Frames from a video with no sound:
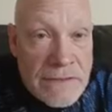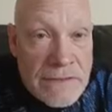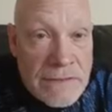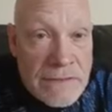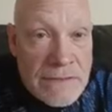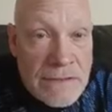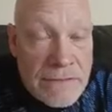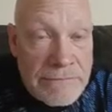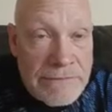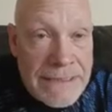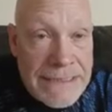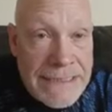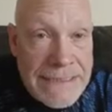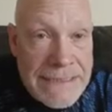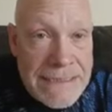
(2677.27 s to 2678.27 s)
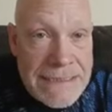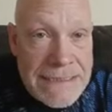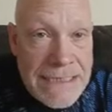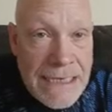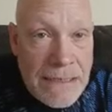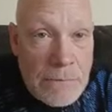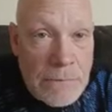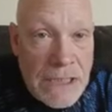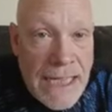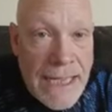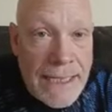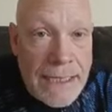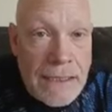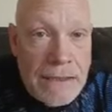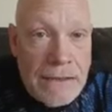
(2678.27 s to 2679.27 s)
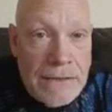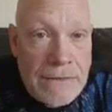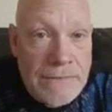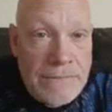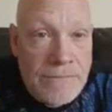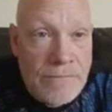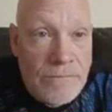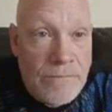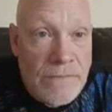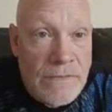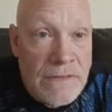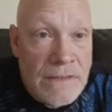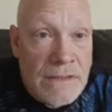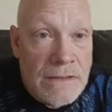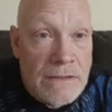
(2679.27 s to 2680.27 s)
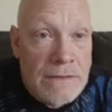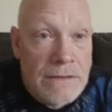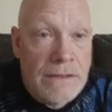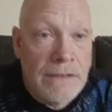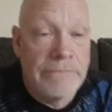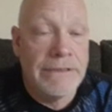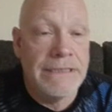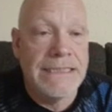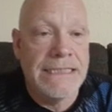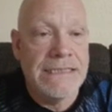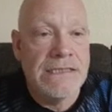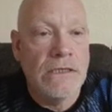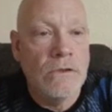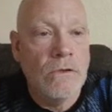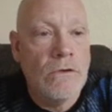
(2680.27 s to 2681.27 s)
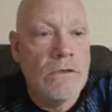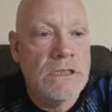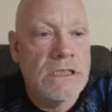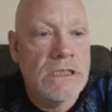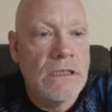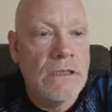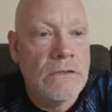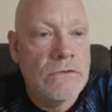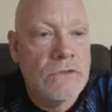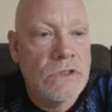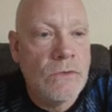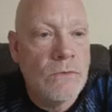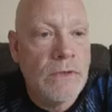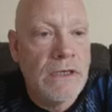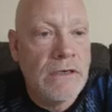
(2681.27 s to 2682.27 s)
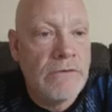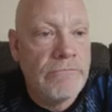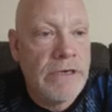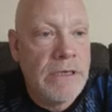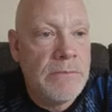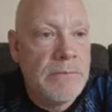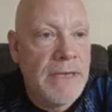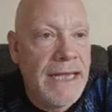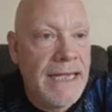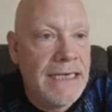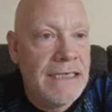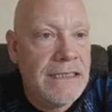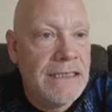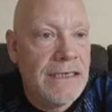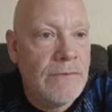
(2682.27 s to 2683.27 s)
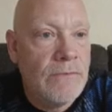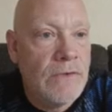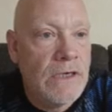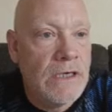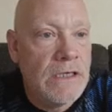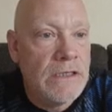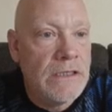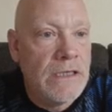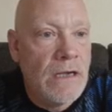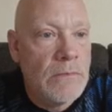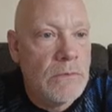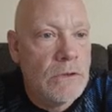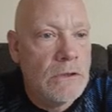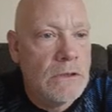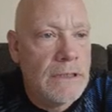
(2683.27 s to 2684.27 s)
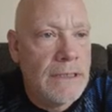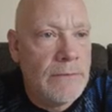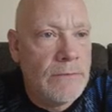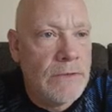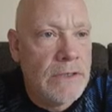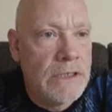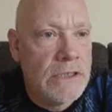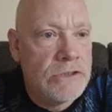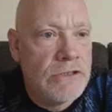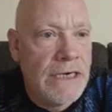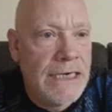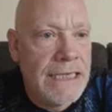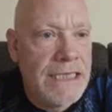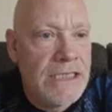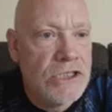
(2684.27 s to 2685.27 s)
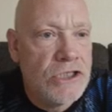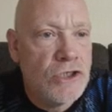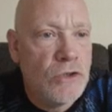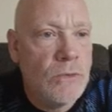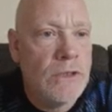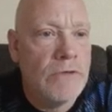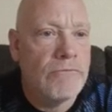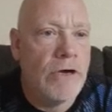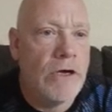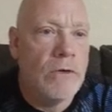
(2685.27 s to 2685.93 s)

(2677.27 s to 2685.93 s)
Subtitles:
All right, that's a 10 black. All right, that's a loss though. So we're going to rebet, and we're going to double, and we're going to try to get 2 in a row.